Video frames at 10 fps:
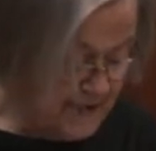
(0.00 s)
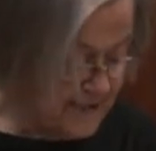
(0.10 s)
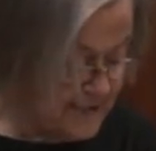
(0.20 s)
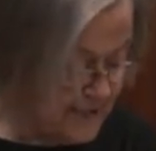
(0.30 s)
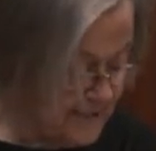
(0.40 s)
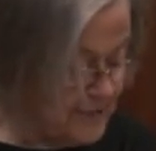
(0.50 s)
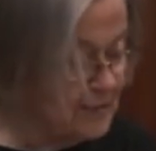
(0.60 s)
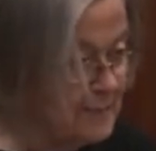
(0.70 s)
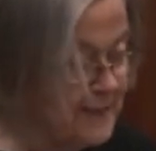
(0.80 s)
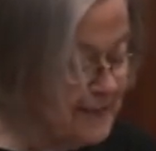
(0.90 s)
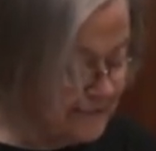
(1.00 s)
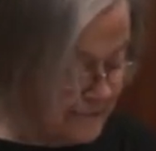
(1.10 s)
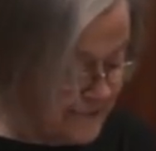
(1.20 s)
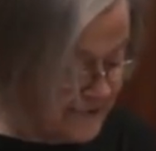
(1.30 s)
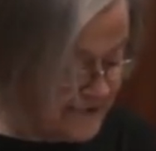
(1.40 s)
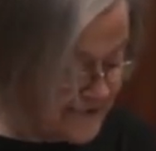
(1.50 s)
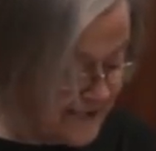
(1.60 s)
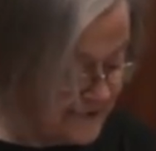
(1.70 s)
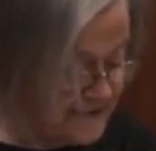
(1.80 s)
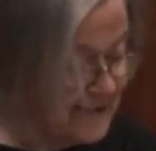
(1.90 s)
until the European Communities
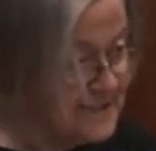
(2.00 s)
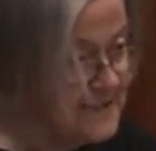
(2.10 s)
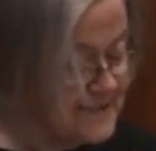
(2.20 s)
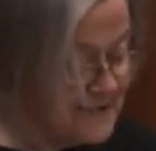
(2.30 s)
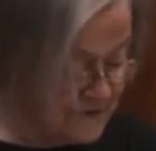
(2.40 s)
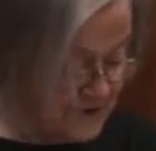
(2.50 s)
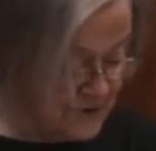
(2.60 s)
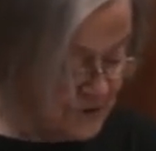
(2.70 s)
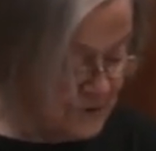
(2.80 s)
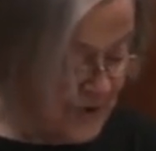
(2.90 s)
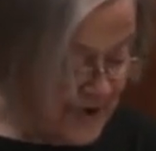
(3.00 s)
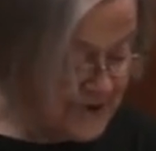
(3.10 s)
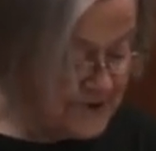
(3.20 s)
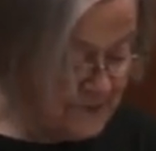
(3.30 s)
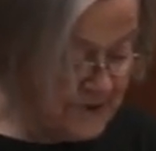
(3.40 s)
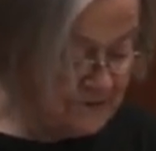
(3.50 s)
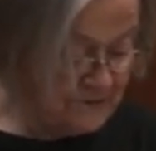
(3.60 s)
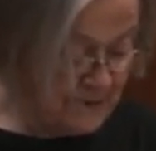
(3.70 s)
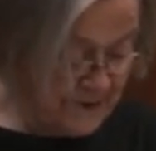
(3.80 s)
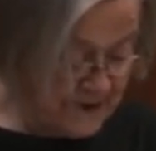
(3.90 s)
Act 1972 has been
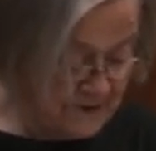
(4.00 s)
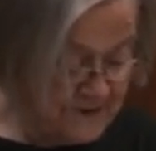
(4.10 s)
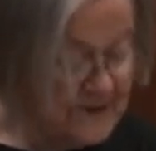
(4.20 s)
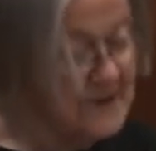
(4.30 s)
repealed,